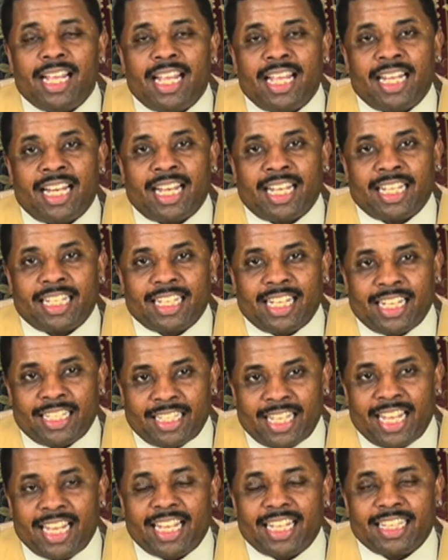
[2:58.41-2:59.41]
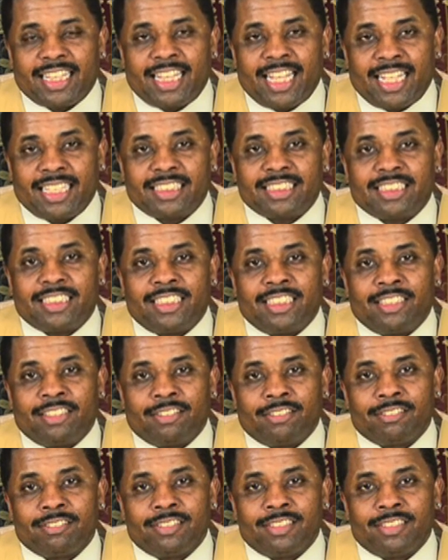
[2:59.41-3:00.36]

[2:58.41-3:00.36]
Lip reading: and I like that's their